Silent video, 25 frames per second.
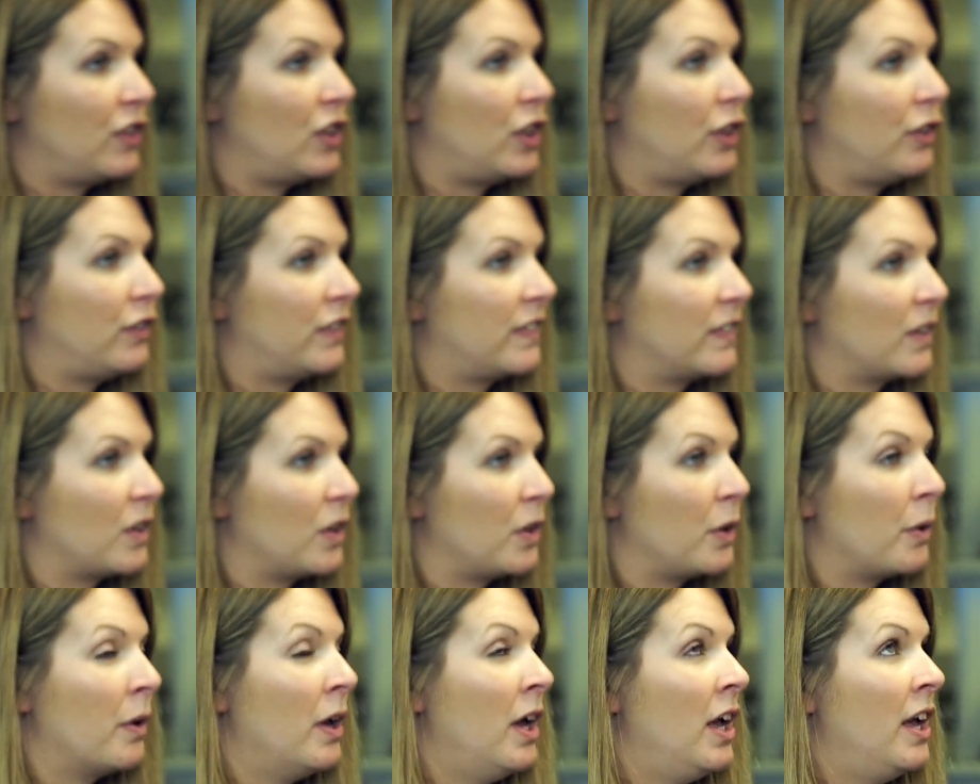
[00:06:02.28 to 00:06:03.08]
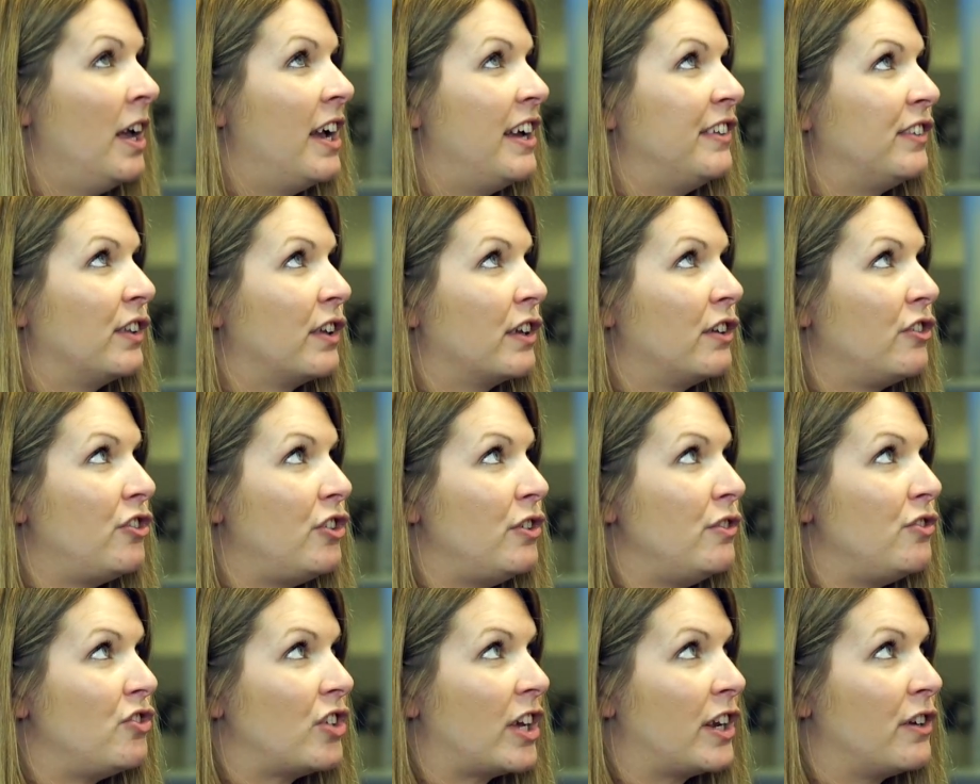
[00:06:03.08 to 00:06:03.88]
settled because the NHS
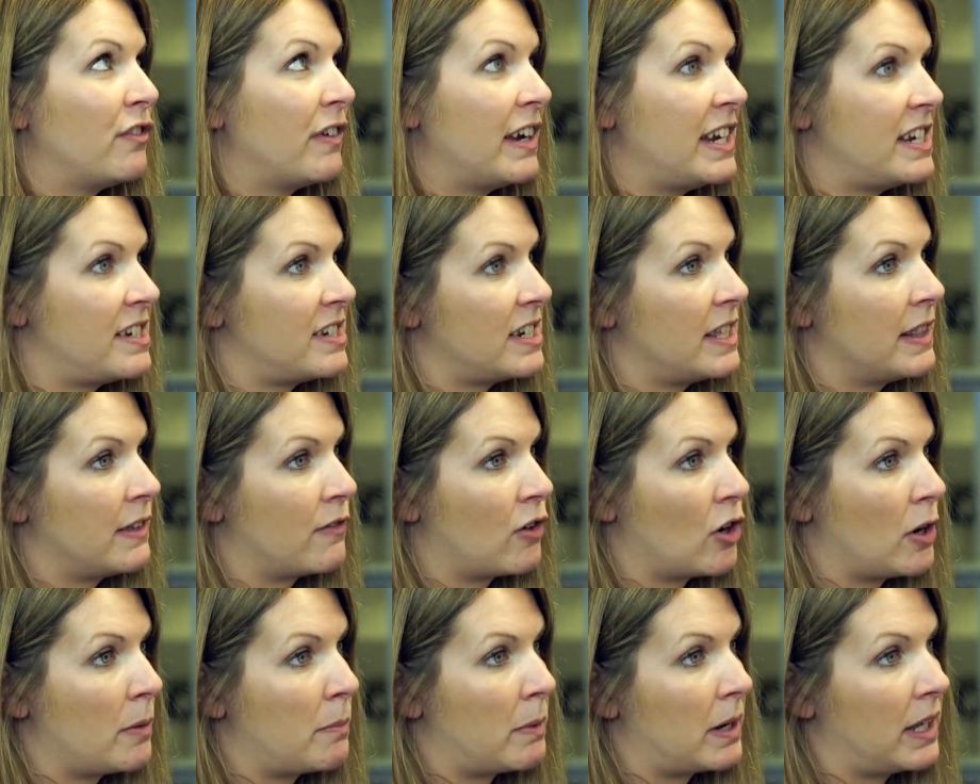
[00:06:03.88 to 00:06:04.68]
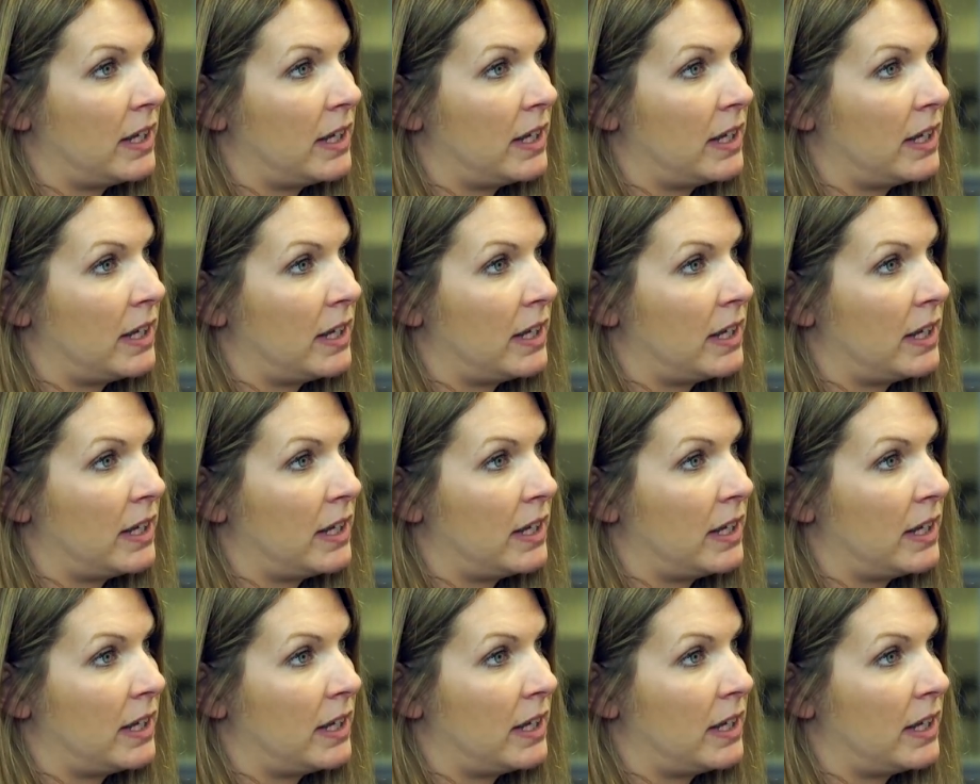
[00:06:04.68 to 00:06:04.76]
accept that he was